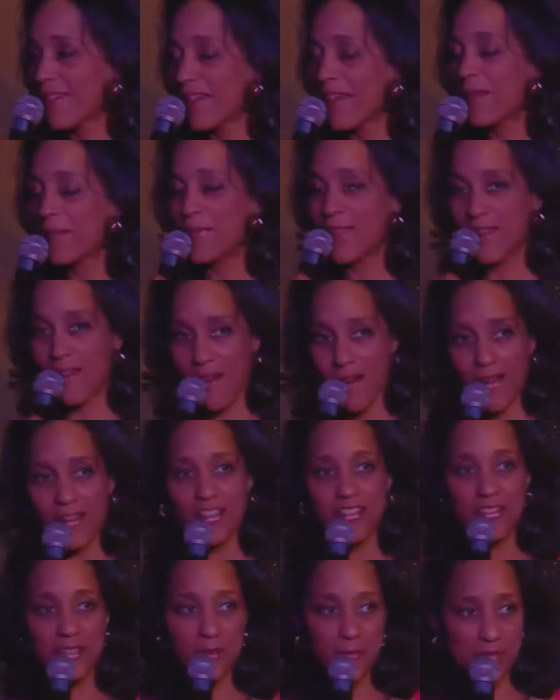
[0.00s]
and be
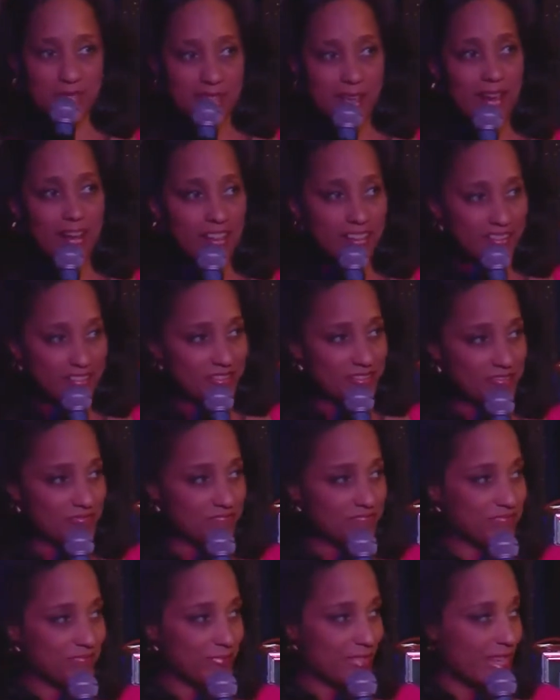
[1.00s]
honored himself.
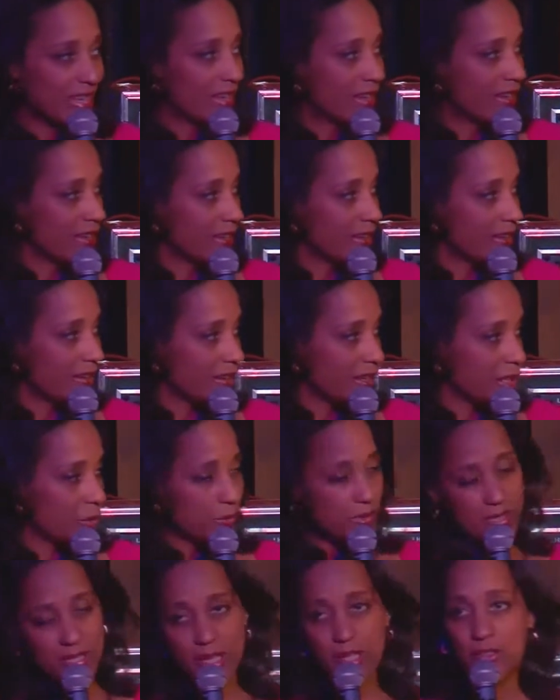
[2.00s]
He
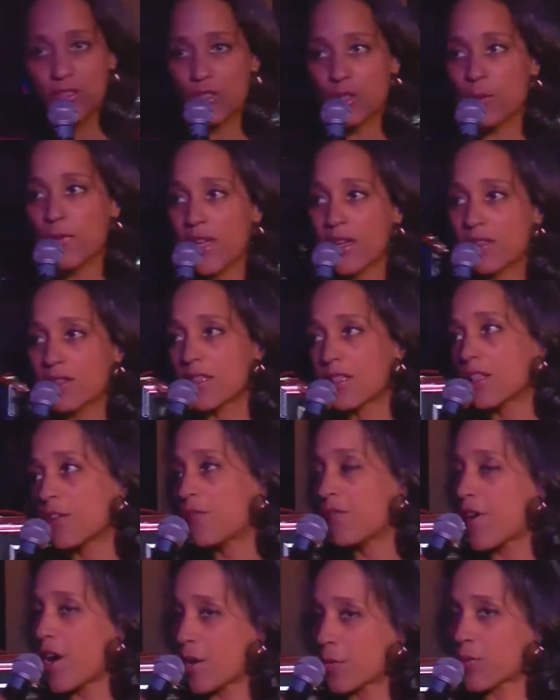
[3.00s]
was instrumental in the
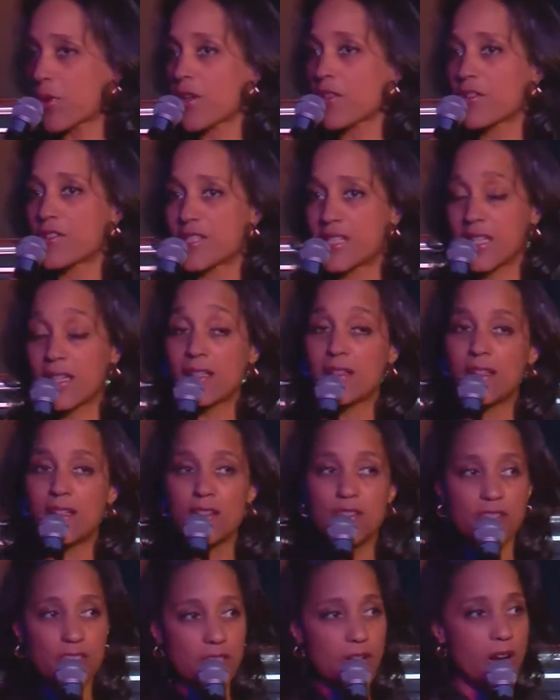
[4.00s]
Funk Brothers getting
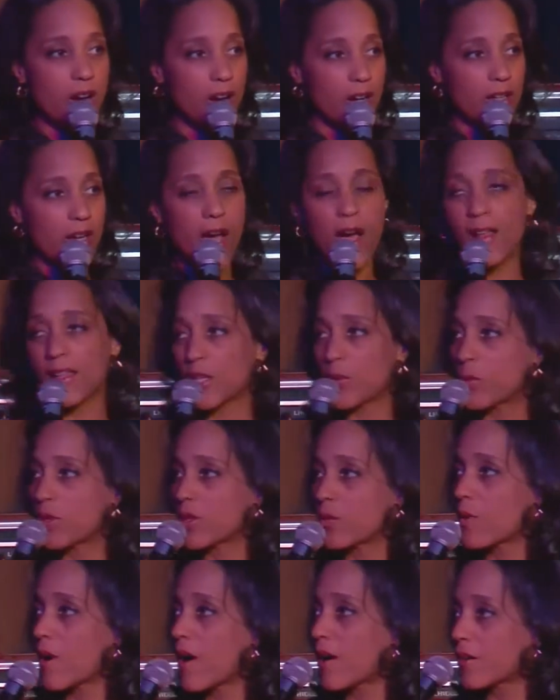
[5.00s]
their star on
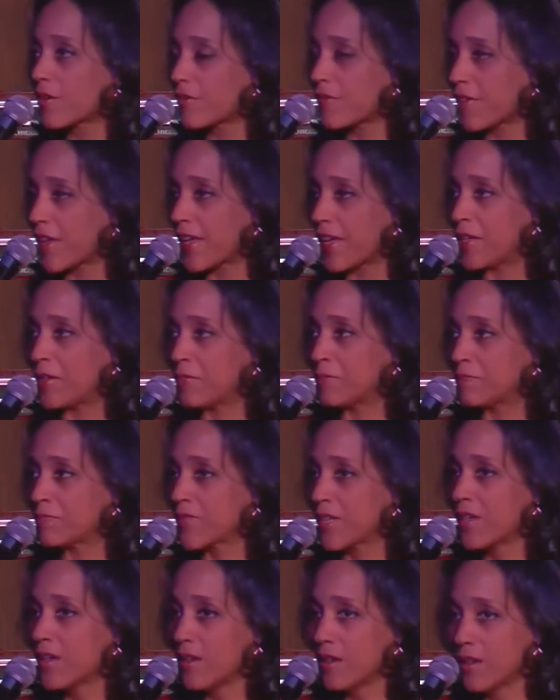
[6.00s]
Hollywood Walk of Fame
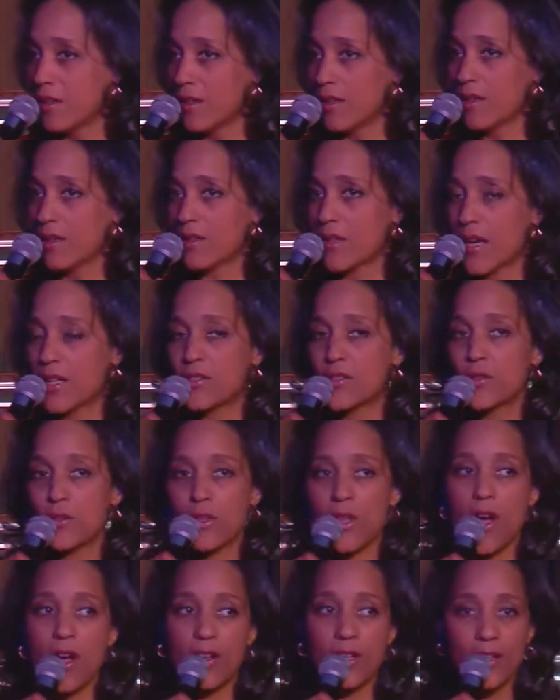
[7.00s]
not too
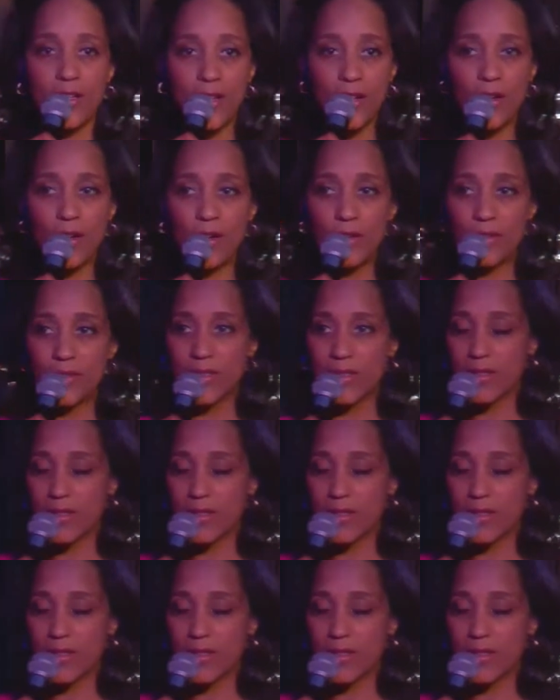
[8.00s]
long ago.